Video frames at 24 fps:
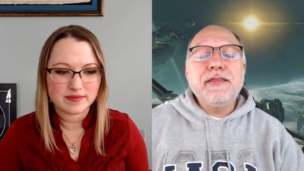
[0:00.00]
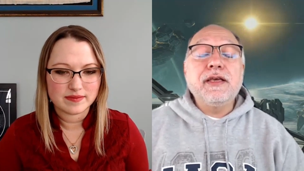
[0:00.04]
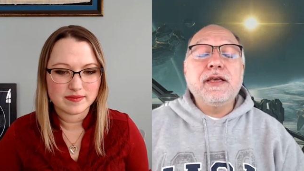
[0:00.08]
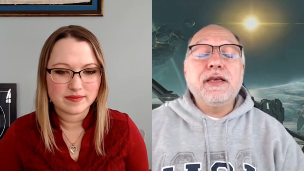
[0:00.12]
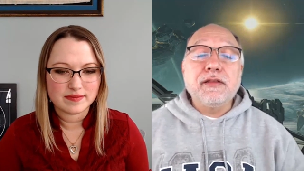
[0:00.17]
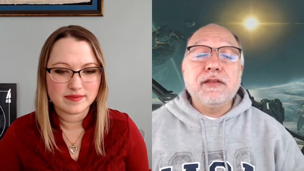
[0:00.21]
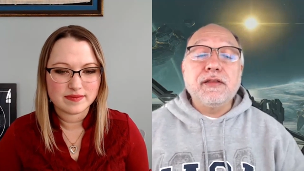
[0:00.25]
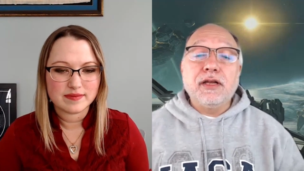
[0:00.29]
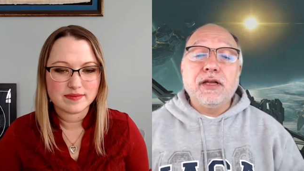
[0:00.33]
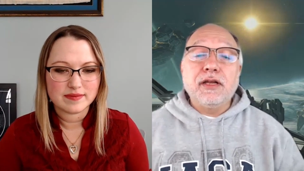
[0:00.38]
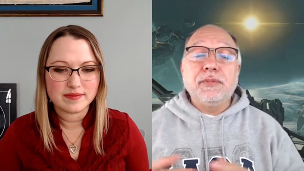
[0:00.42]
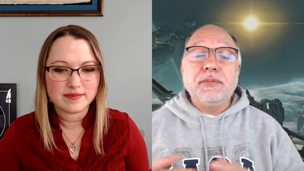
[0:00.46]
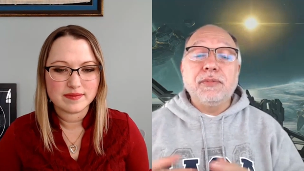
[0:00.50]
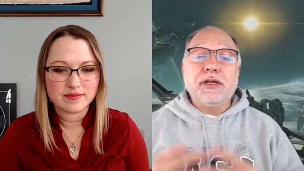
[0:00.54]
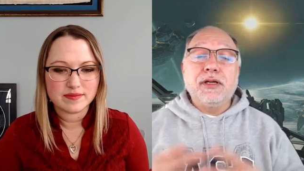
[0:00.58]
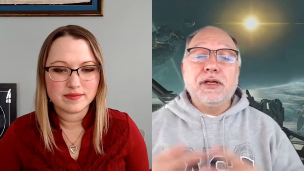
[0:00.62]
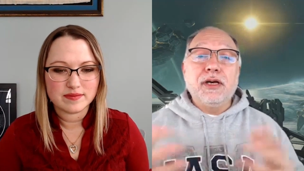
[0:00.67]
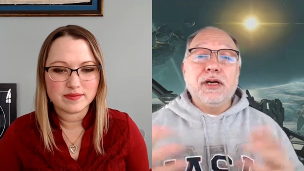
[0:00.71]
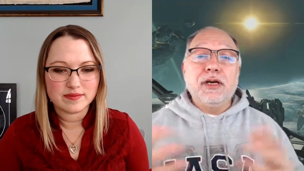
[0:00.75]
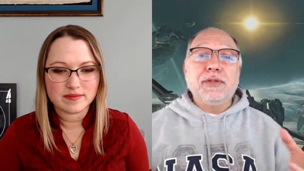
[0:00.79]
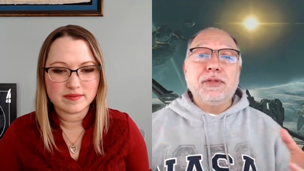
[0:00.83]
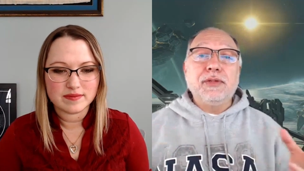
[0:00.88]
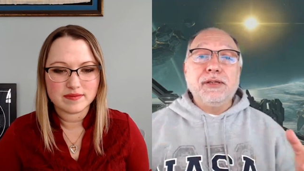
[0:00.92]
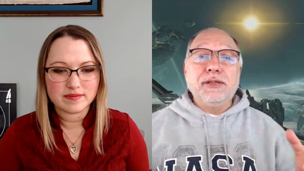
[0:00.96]
Speaker 1: it's an up and
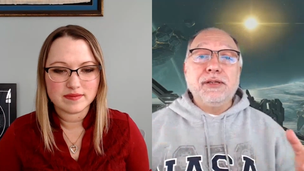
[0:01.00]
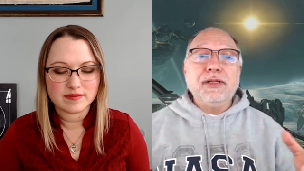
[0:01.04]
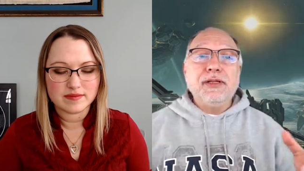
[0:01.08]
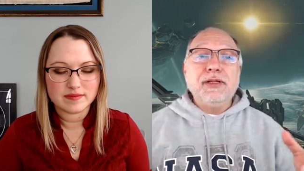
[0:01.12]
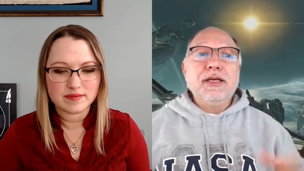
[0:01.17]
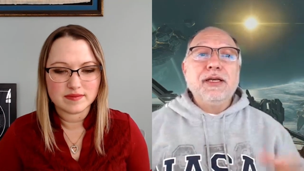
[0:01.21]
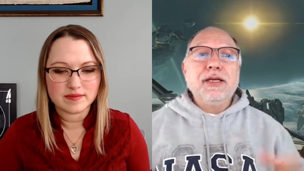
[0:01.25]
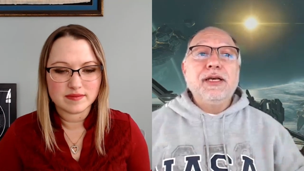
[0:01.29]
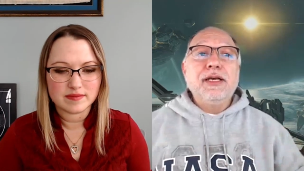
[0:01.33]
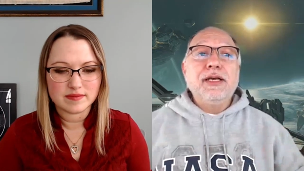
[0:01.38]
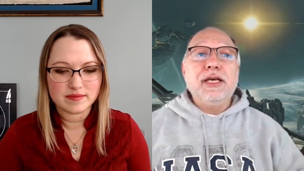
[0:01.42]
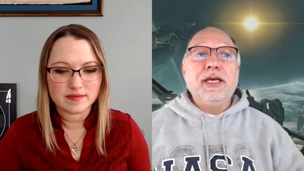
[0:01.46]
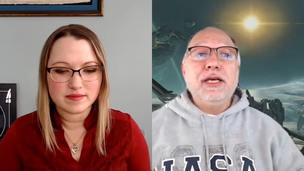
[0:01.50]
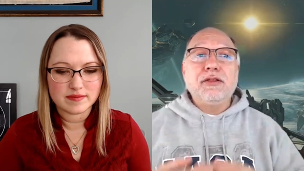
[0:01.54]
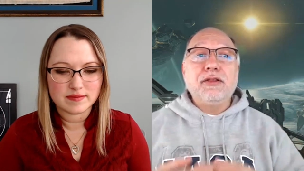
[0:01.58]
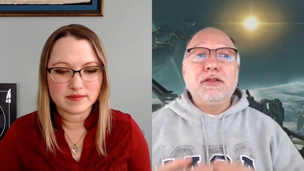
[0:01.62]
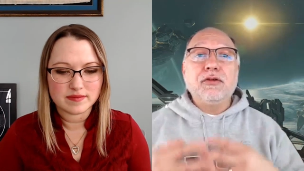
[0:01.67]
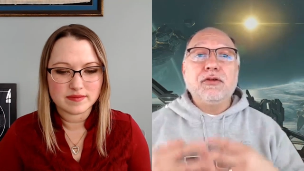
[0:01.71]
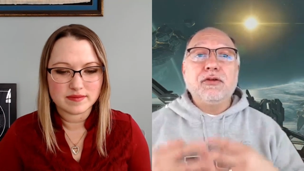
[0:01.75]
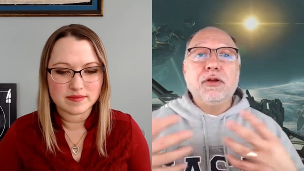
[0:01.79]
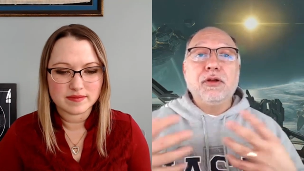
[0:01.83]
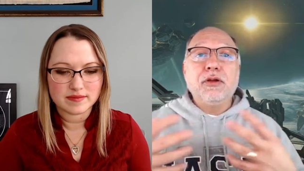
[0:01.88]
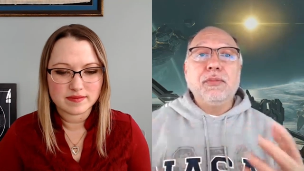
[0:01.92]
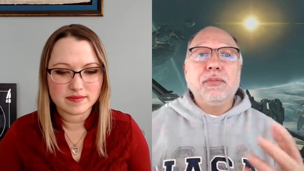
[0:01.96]
coming, and it's
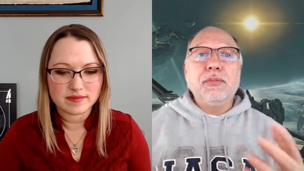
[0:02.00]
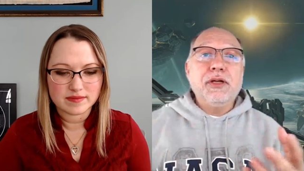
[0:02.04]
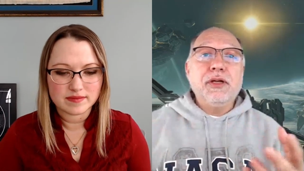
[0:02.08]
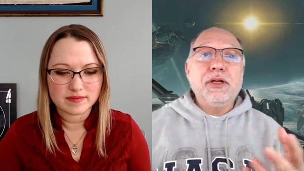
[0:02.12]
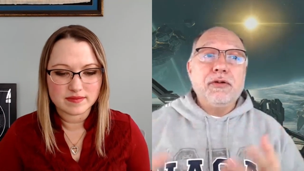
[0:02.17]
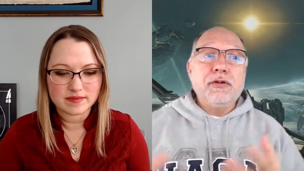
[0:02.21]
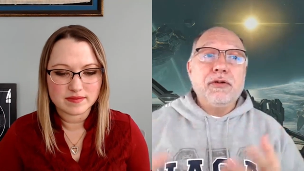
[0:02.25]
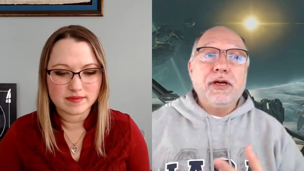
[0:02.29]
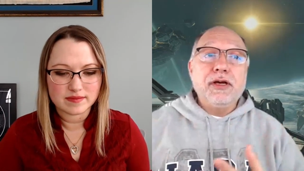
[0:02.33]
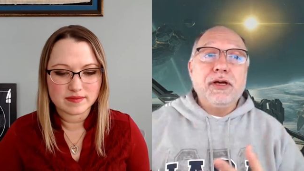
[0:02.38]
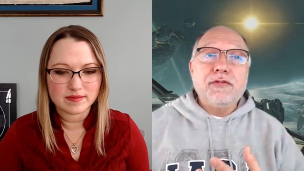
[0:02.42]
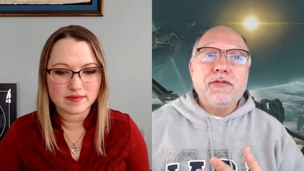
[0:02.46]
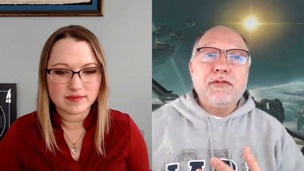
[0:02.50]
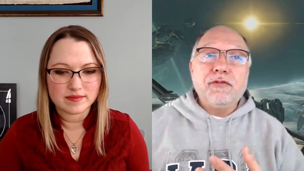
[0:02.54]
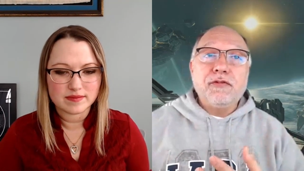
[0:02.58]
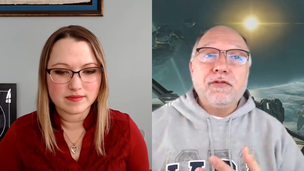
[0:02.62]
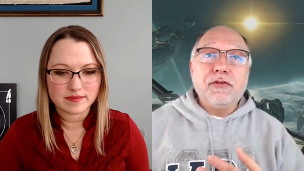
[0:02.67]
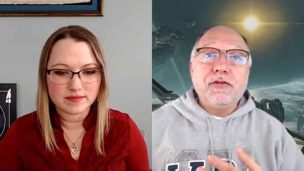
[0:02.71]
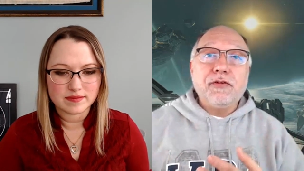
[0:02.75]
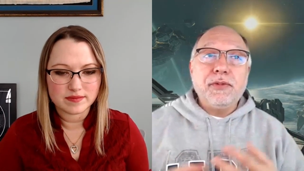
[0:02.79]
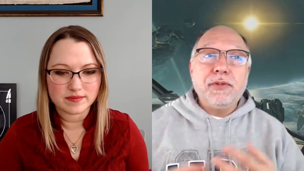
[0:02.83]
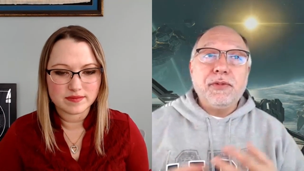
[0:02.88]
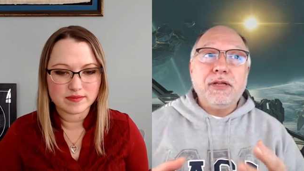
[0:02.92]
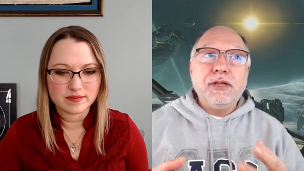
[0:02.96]
going to be around
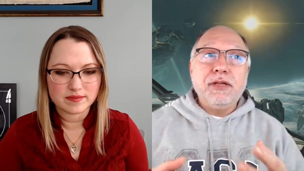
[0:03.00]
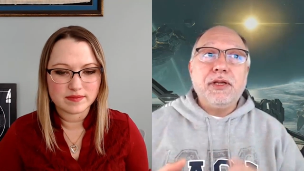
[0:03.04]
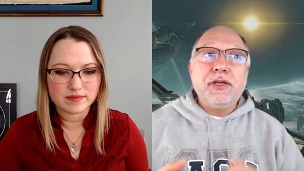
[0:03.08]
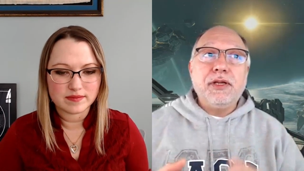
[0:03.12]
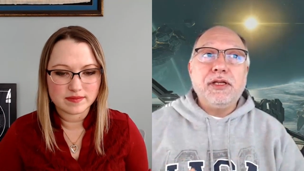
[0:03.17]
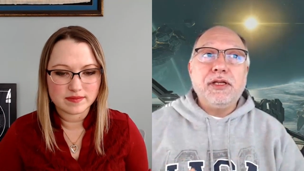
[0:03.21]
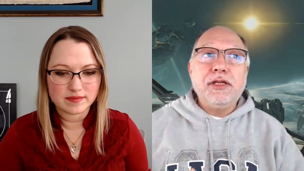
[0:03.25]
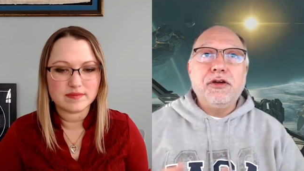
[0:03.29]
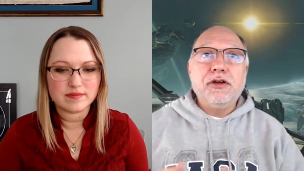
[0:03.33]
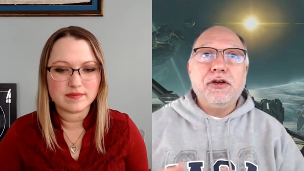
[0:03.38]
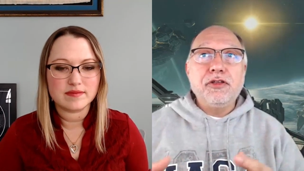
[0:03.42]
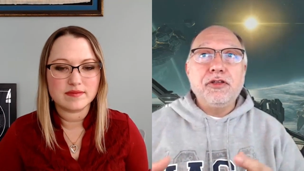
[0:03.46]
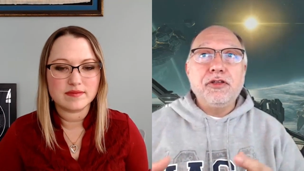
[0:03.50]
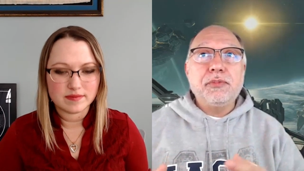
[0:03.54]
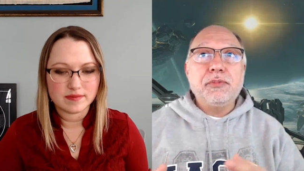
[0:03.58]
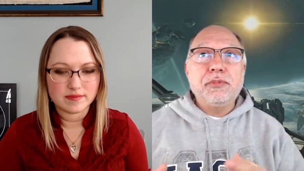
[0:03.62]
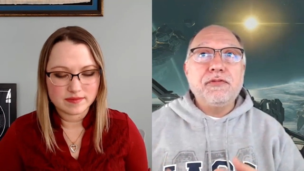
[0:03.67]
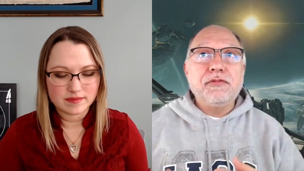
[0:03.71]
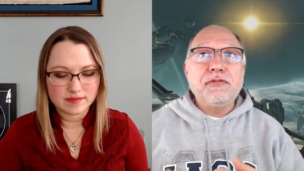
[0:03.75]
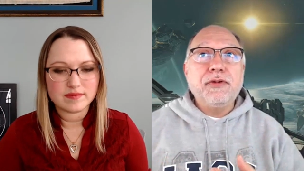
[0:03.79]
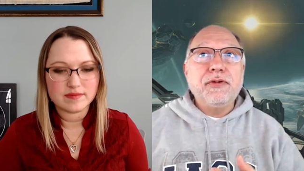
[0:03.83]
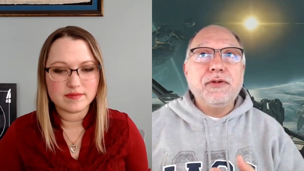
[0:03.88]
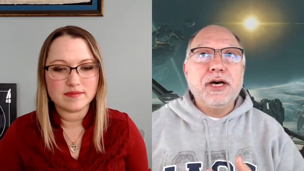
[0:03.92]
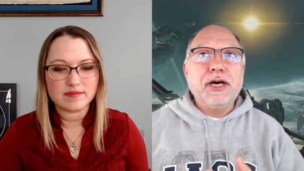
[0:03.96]
for many, many years, and
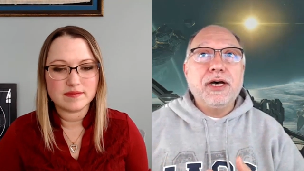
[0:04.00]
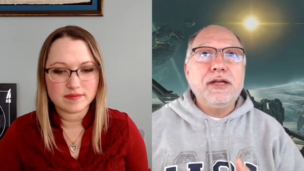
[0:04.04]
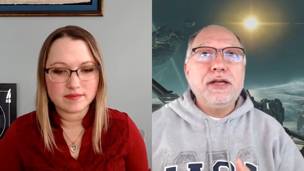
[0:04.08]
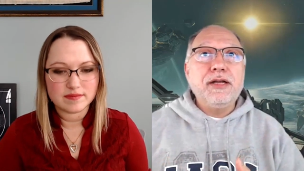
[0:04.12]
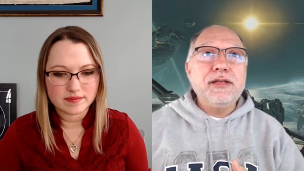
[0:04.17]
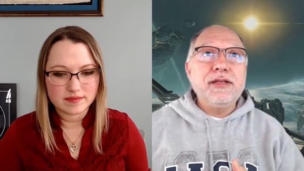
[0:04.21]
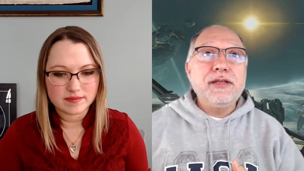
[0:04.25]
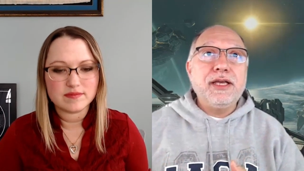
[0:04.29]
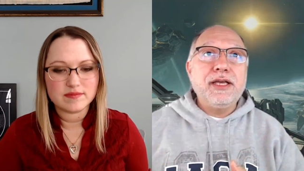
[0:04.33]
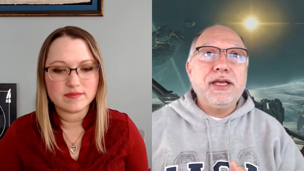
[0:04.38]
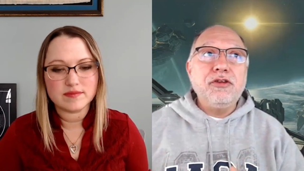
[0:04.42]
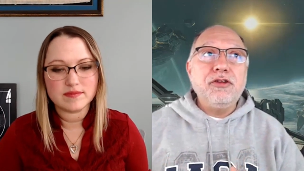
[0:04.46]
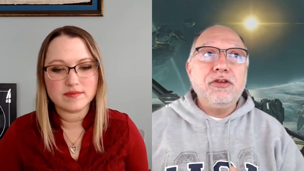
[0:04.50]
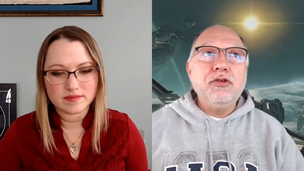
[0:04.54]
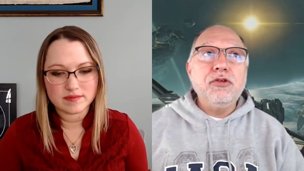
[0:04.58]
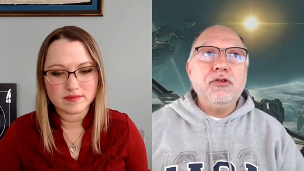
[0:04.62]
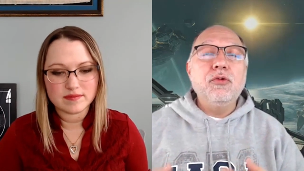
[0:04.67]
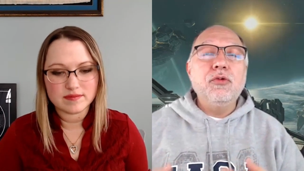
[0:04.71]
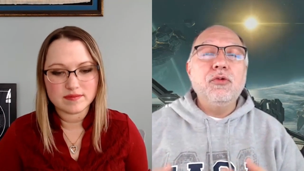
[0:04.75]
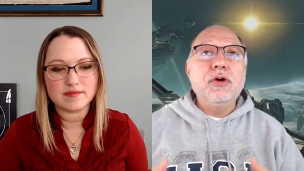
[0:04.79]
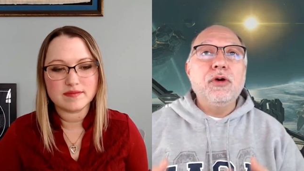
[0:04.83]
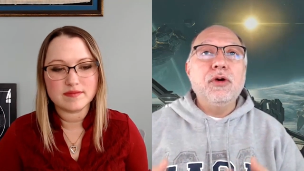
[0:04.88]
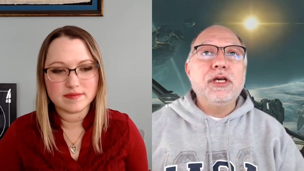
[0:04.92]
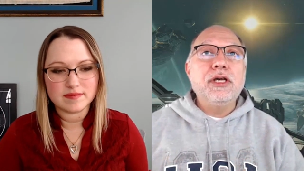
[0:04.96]
provides a
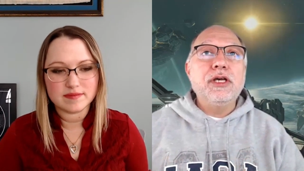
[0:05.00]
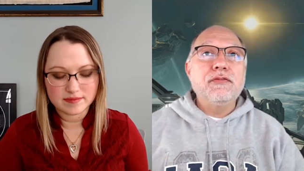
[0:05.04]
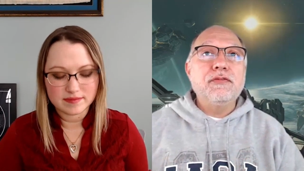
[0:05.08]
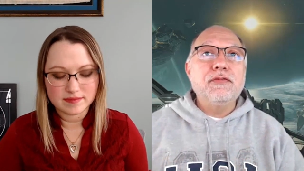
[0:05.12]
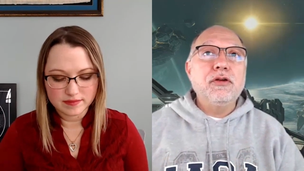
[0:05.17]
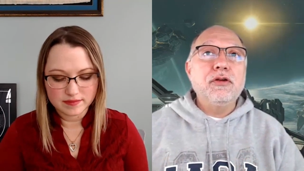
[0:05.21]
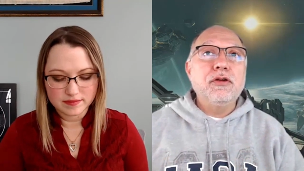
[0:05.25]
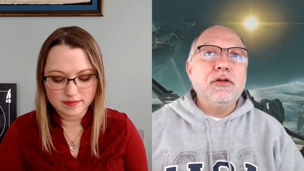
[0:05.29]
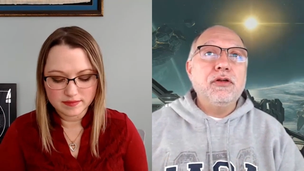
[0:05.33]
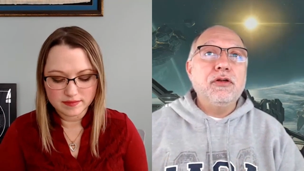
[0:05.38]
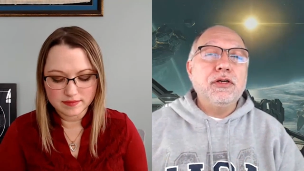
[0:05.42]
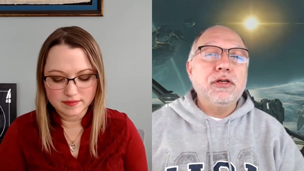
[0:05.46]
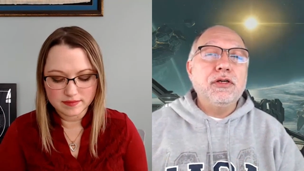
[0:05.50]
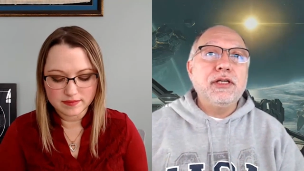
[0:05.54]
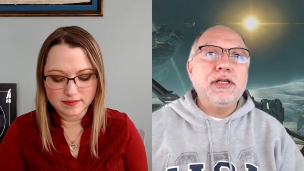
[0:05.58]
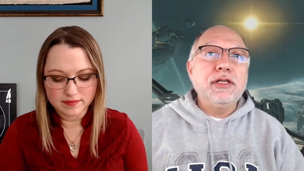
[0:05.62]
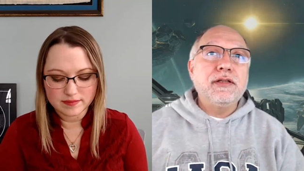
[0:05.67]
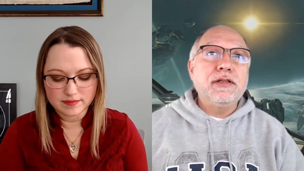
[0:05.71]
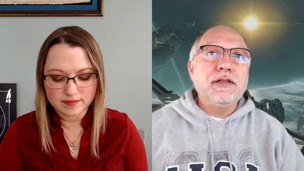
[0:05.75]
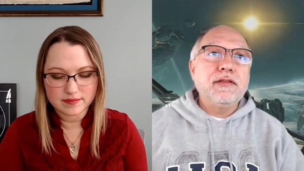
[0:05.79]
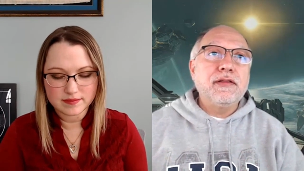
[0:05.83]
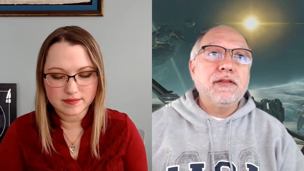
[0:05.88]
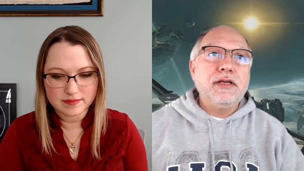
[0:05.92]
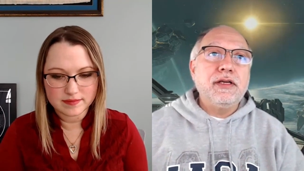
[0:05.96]
new way of looking
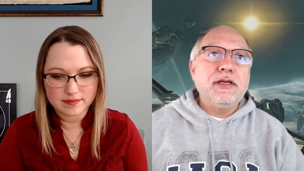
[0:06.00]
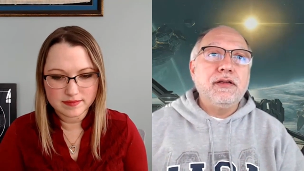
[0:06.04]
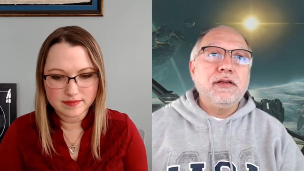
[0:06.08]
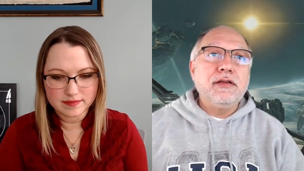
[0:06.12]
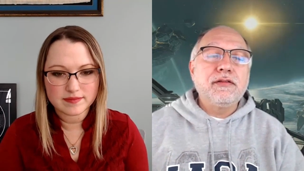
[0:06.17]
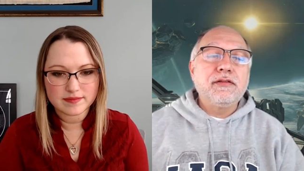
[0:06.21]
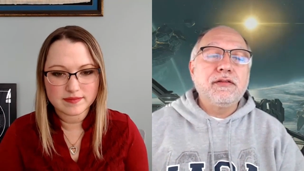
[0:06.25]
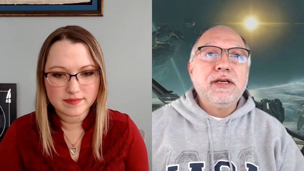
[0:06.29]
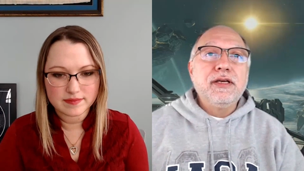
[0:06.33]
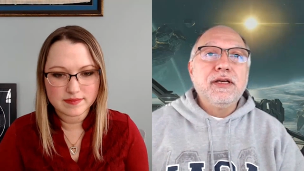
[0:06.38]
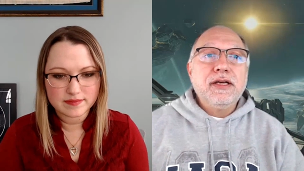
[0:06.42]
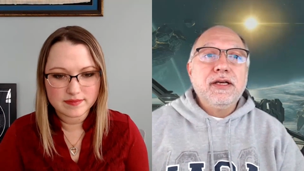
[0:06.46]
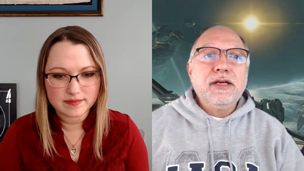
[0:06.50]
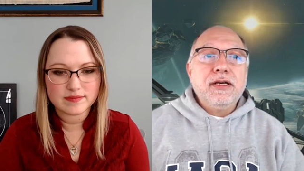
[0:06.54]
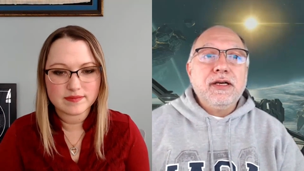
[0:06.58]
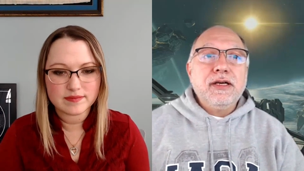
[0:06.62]
at things.